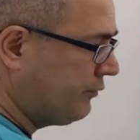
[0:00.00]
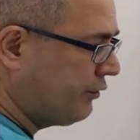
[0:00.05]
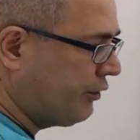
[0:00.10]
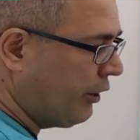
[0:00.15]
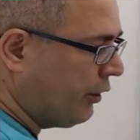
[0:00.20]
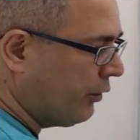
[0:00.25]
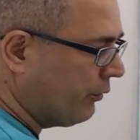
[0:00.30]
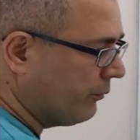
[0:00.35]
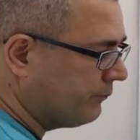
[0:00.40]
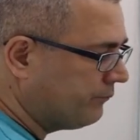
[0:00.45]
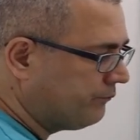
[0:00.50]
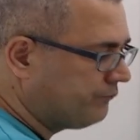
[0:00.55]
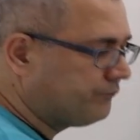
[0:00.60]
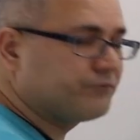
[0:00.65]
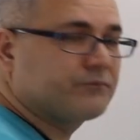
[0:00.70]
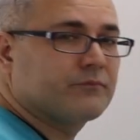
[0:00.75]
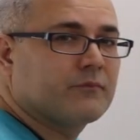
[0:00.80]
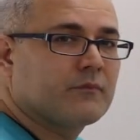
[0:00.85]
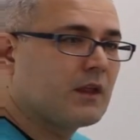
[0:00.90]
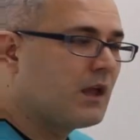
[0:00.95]
two.
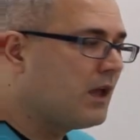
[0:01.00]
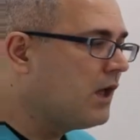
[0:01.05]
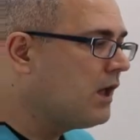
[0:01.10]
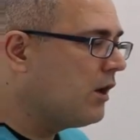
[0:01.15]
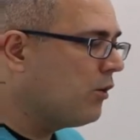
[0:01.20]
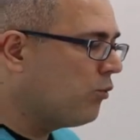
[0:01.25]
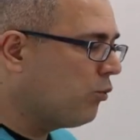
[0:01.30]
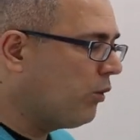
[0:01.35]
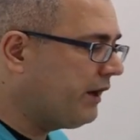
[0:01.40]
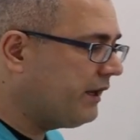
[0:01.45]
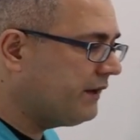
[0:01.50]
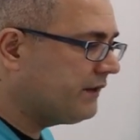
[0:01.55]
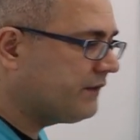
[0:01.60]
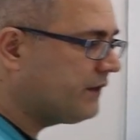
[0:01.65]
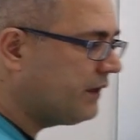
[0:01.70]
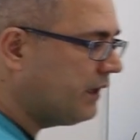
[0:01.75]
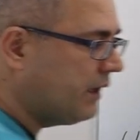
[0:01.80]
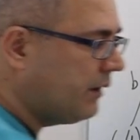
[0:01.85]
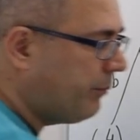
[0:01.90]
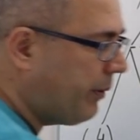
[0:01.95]
What
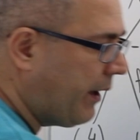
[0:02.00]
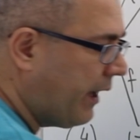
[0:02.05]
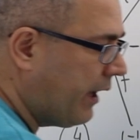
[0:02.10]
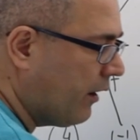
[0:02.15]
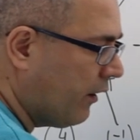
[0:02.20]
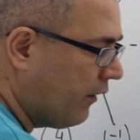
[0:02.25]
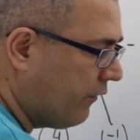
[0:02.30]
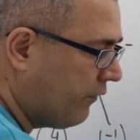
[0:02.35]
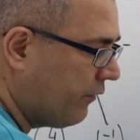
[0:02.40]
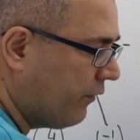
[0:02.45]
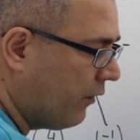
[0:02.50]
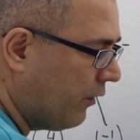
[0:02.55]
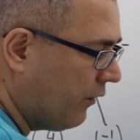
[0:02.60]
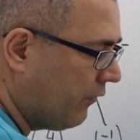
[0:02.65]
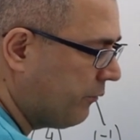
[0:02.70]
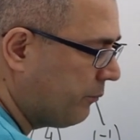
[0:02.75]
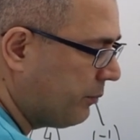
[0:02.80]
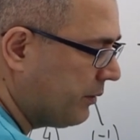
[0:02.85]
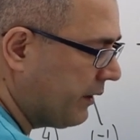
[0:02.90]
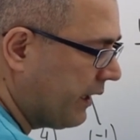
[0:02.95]
is the payoff
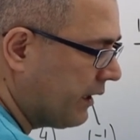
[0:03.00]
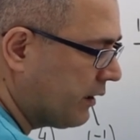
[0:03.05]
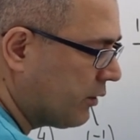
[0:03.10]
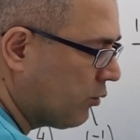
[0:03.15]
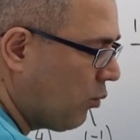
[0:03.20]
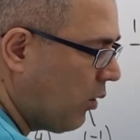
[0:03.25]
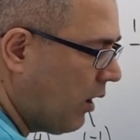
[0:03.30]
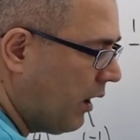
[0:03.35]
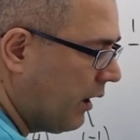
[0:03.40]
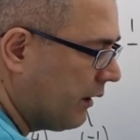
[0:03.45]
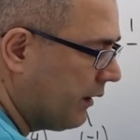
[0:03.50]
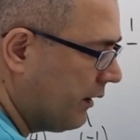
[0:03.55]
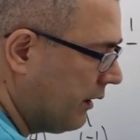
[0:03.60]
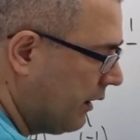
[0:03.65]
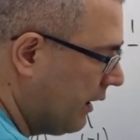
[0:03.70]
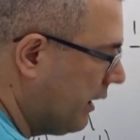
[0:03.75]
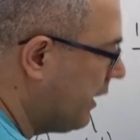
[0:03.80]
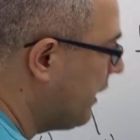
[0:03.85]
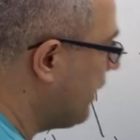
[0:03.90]
of player one